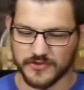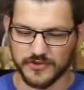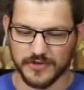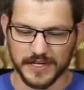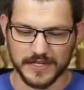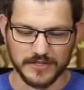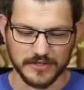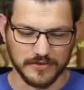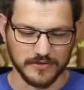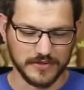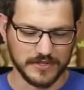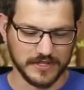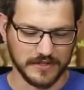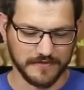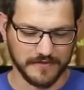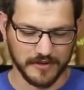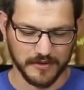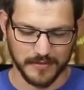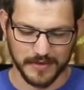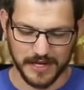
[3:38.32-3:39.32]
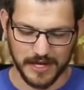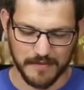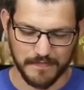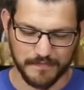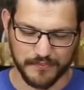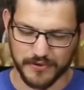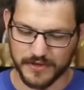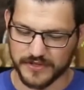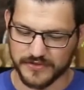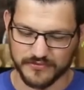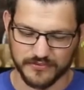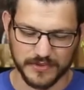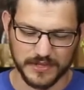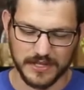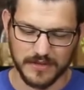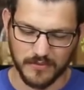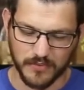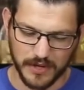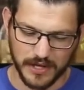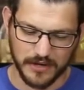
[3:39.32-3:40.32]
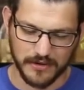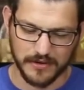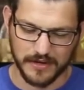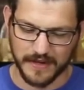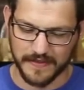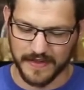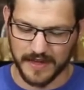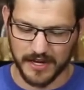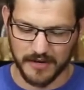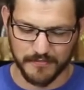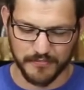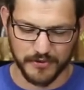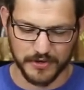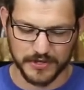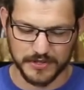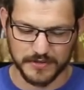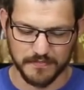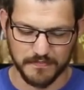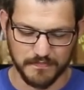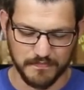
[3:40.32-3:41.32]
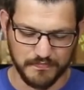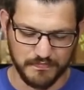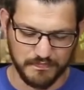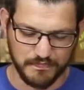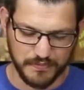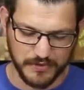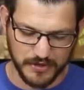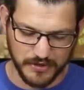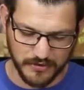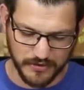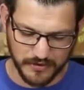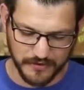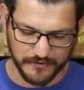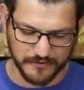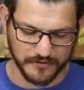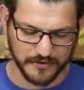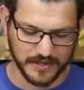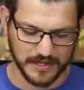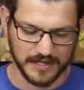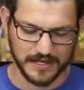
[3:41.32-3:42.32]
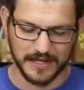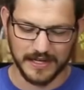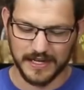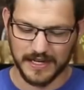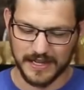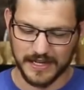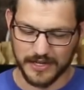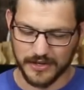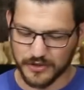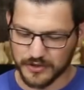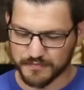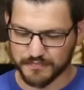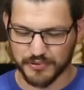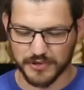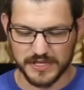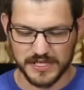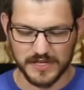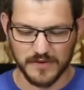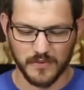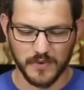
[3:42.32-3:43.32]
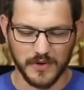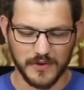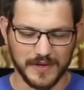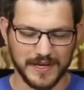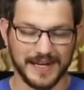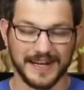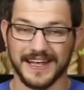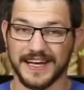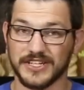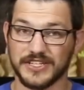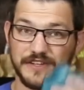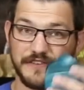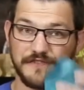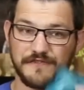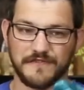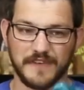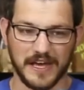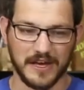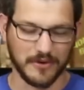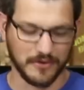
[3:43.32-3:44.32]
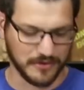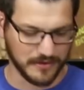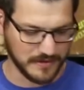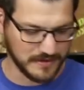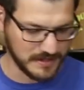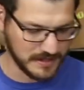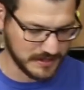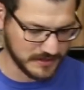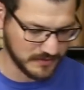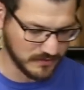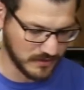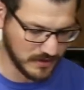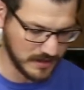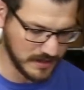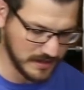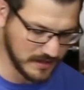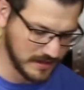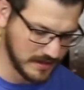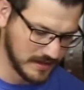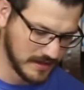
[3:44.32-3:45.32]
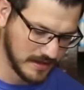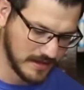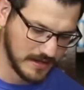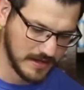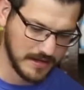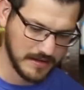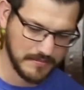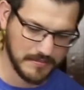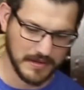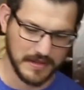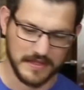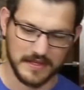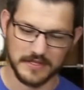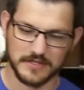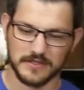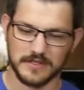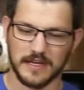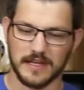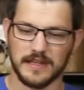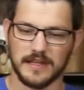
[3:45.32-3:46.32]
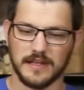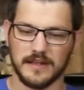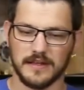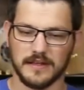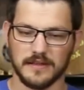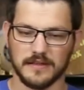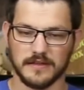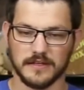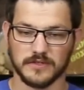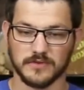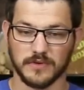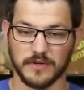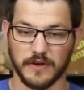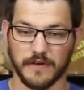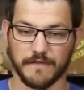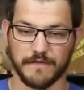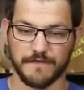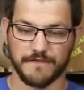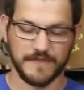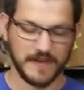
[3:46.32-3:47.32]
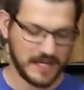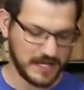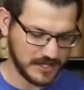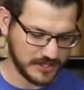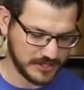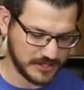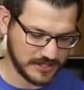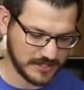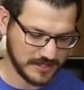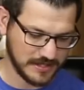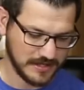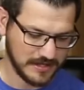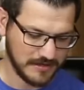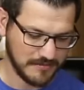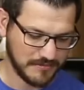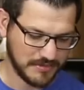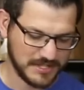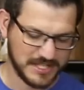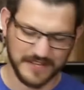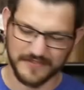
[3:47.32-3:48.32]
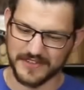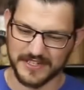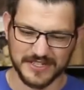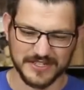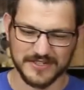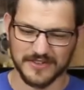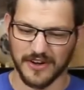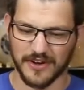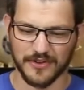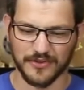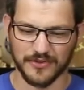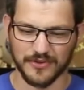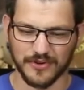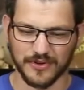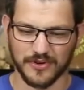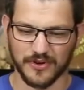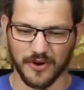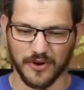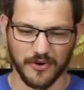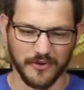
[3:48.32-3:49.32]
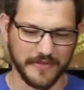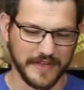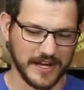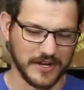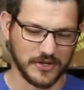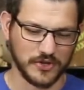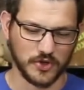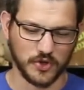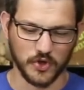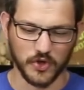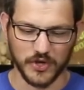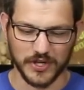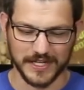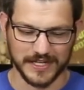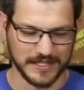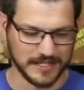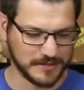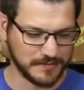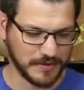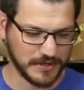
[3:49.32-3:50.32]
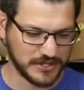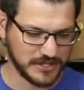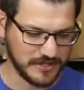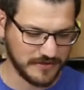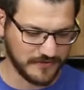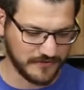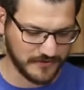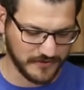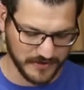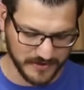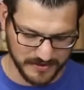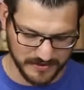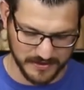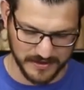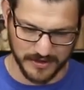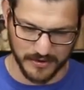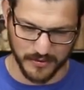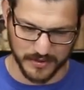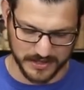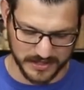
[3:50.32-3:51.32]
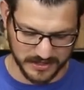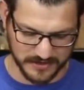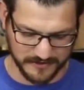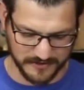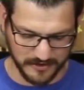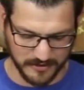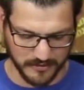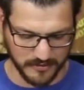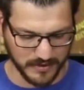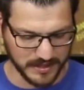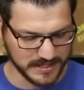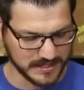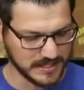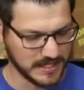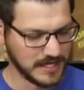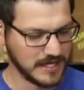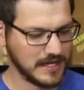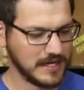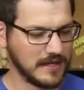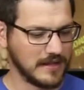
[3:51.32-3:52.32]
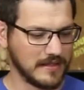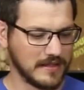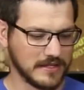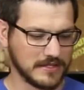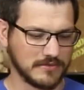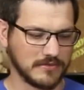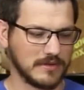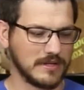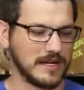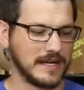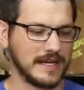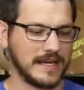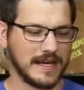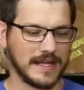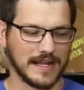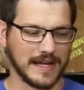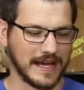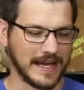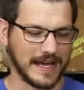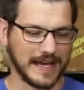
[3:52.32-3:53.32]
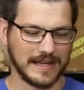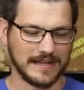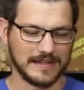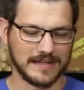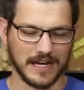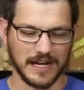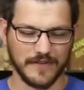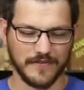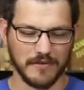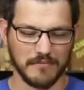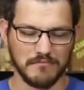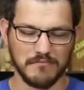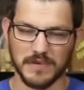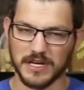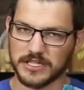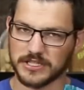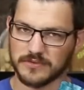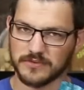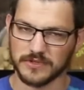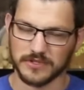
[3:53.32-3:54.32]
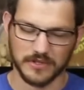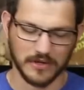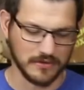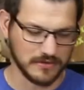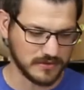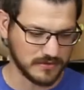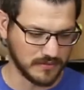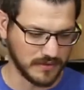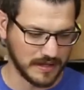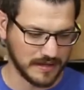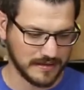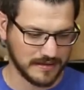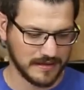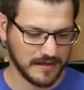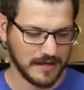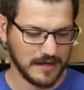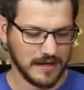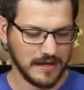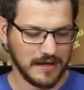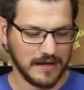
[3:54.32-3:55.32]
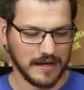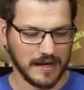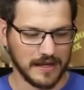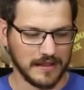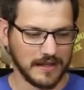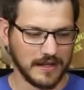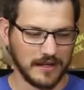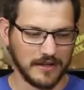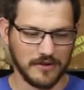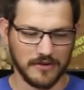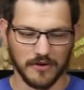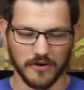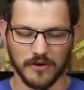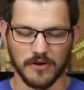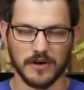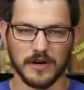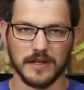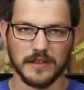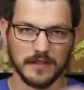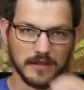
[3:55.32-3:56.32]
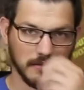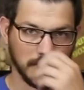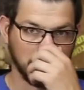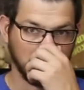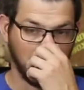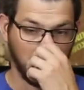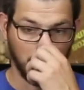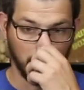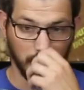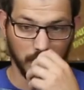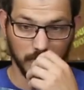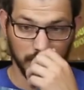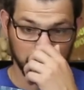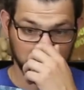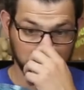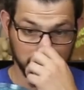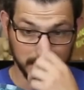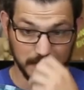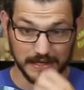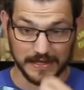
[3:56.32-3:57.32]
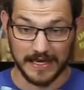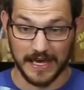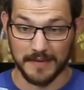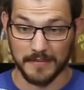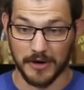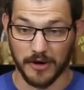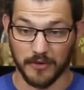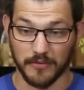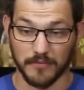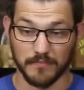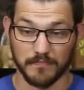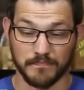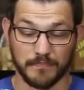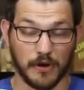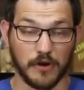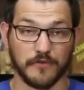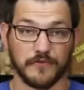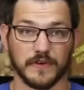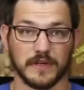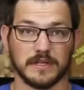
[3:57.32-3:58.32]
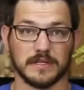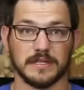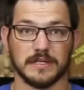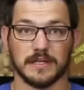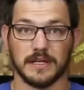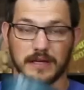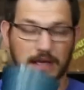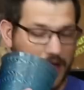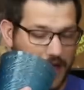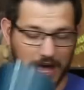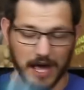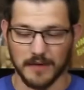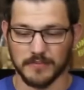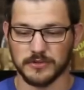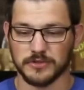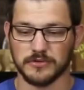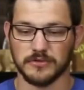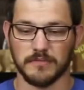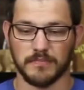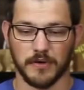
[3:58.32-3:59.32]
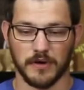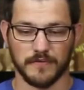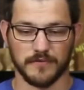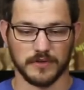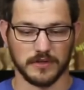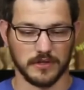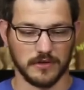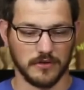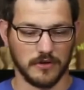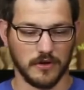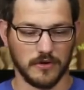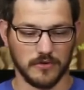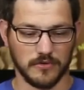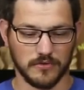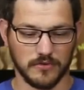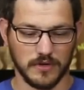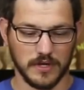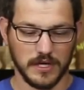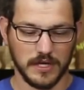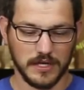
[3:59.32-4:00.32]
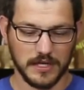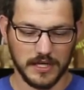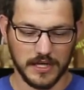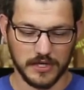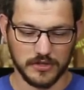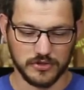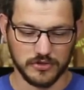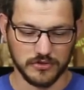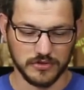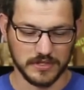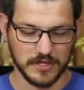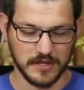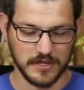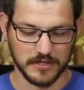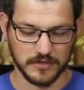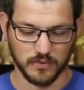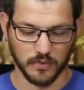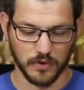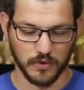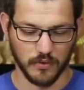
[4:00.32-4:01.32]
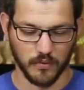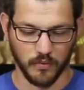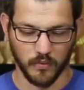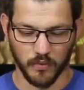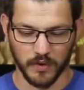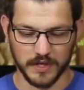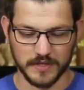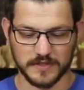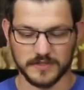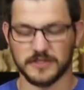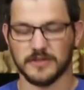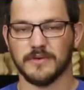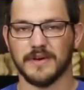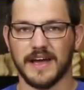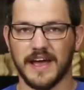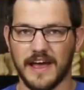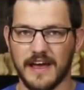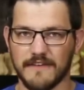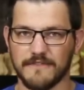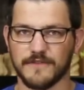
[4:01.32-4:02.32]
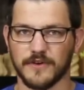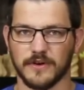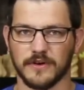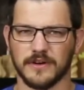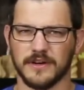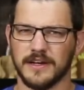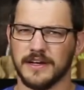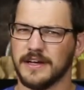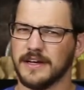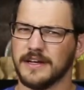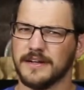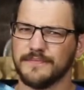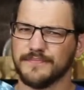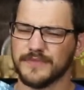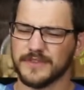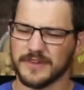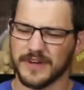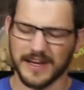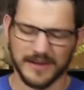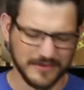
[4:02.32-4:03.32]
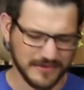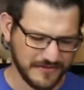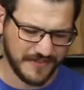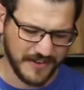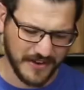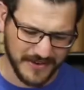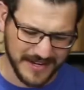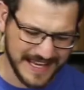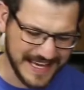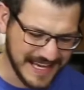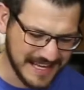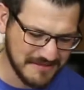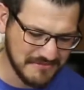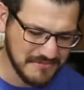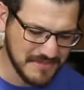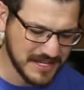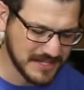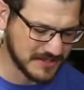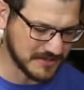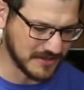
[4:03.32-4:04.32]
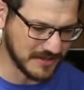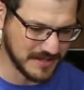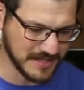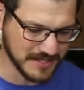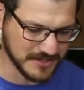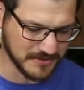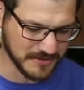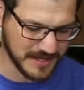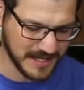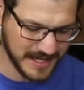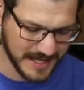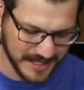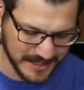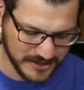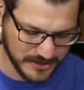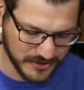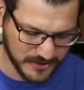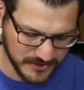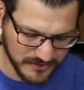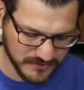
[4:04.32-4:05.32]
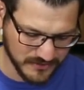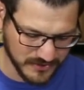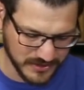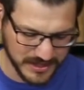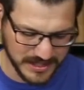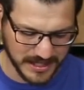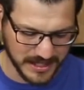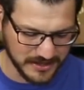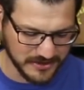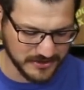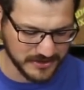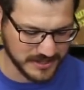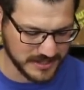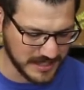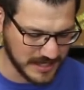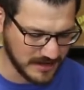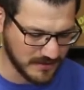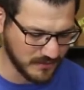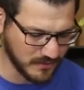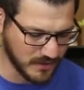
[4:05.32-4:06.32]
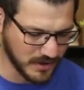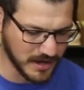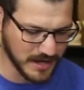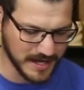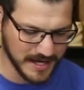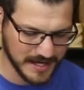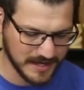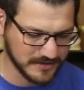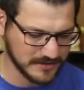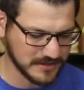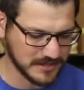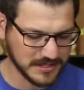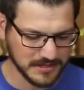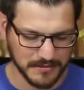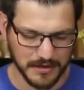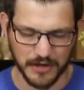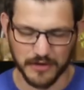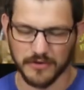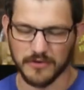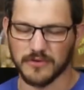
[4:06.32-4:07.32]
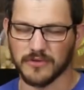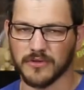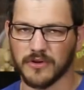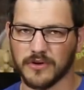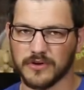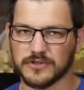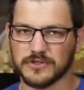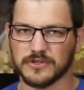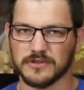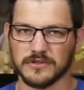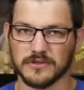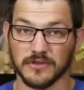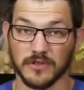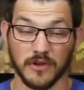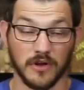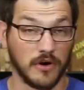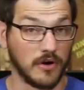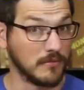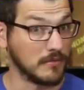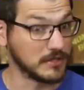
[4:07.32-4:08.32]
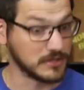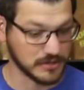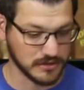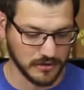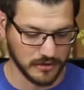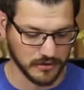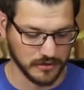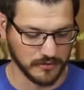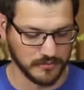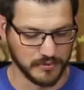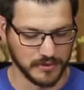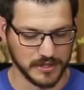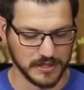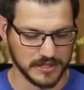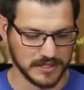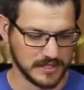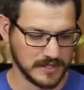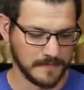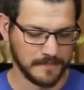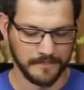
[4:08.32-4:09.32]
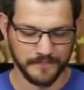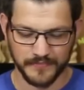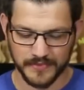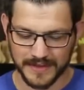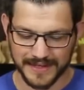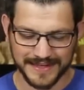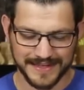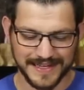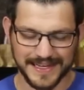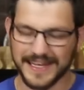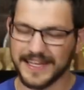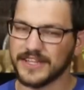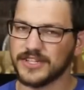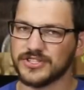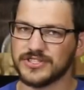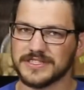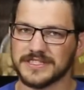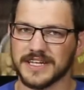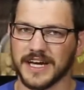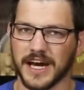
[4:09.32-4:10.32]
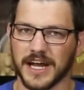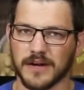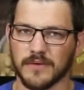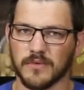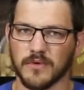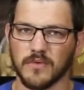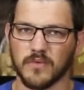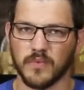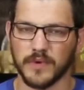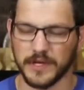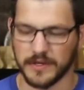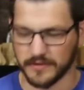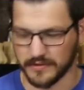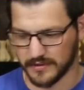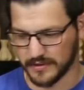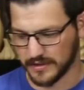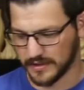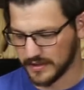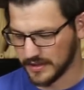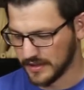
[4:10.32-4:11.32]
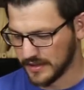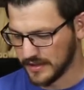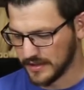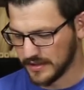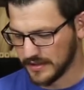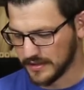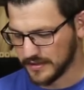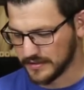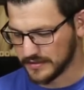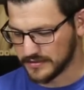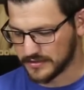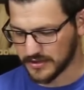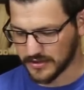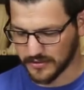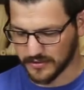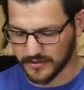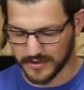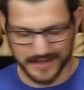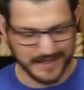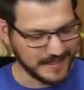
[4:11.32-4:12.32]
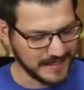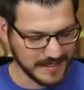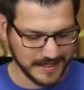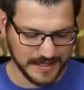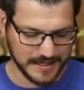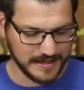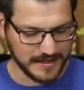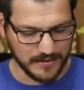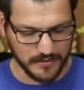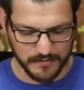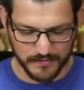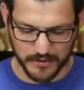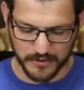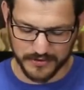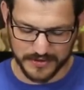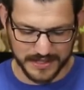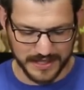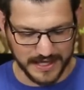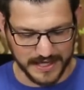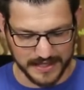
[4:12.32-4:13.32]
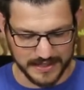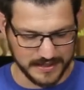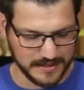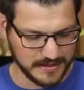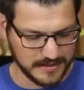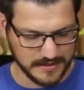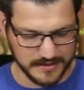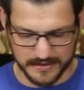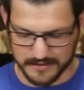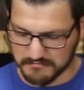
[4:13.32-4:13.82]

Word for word: translucent filament, it prints really weird, and then it prints beautifully. Then it goes printing weird again. I actually failed on this one, but this, and then this one here finished, but definitely does not look all that good, especially for what this filament was. This one, again, I had kind of a mixed results with, and then on the bowl, it came out perfectly, like absolutely perfectly. No issues in this one whatsoever. I very hit and miss on this one. I couldn't really understand why. And I also had some other larger, much longer prints. Again, they just kind of were weird. So they were both, again,